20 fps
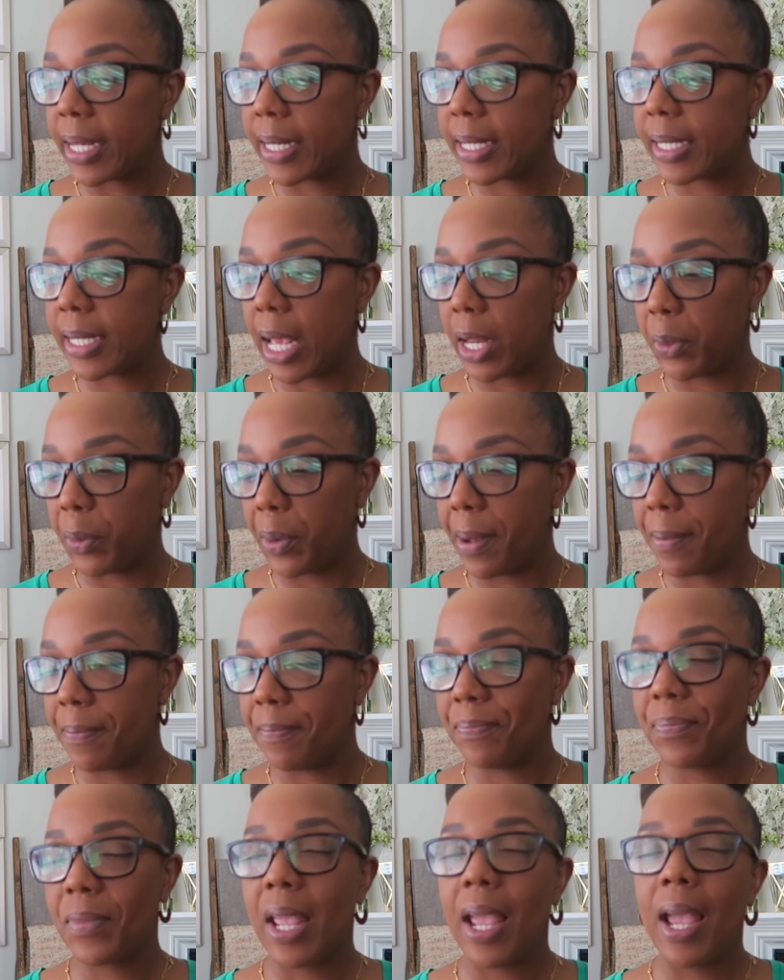
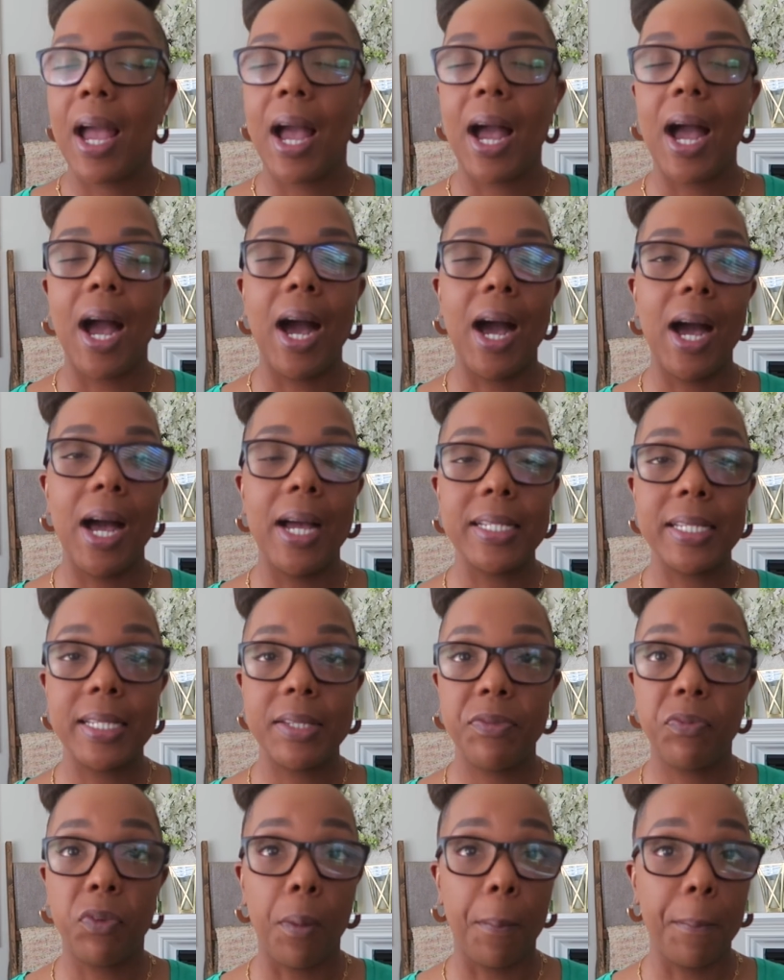etc.?
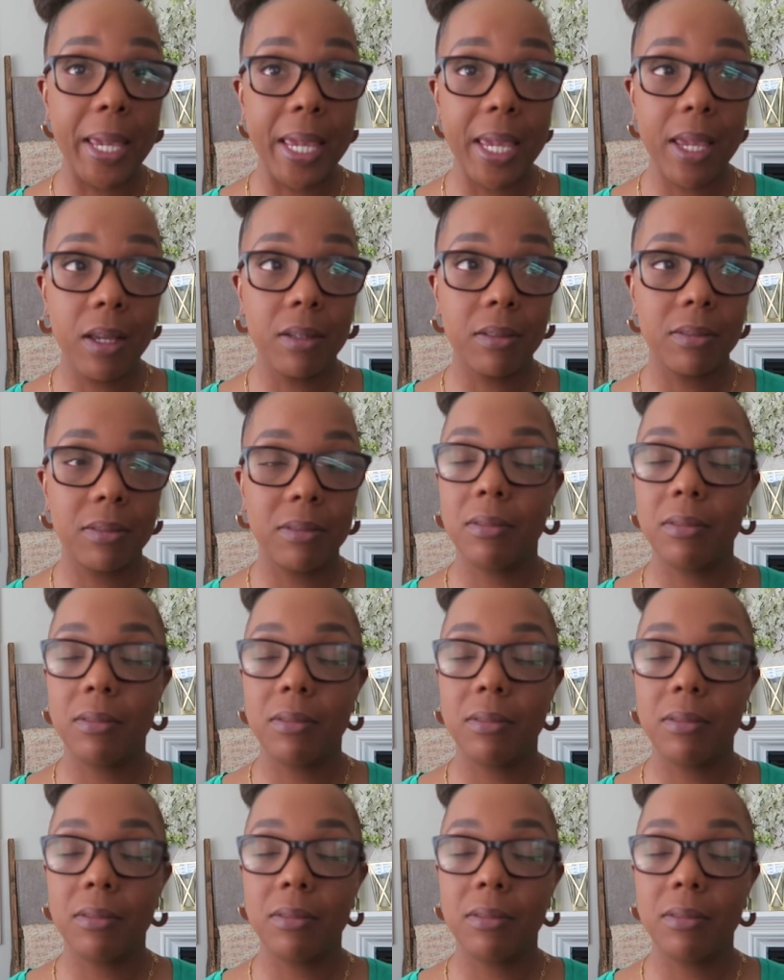For me,